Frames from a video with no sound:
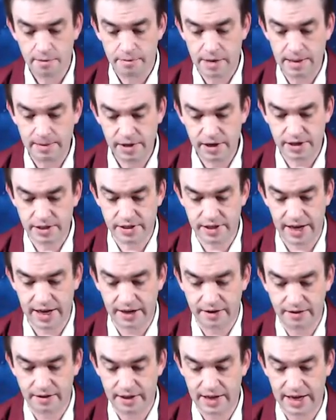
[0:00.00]
Maybe there's
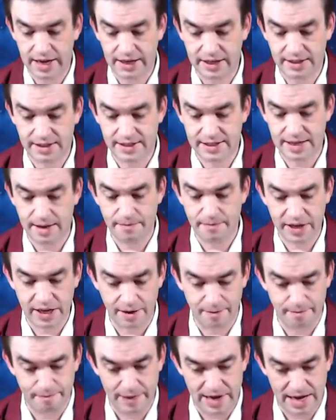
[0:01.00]
like
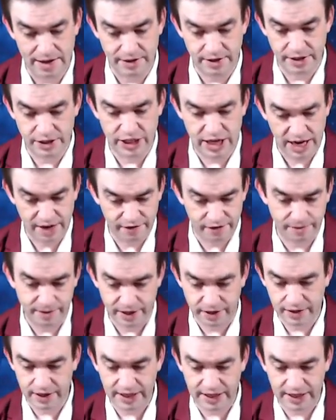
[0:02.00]
something about the giant flamingo.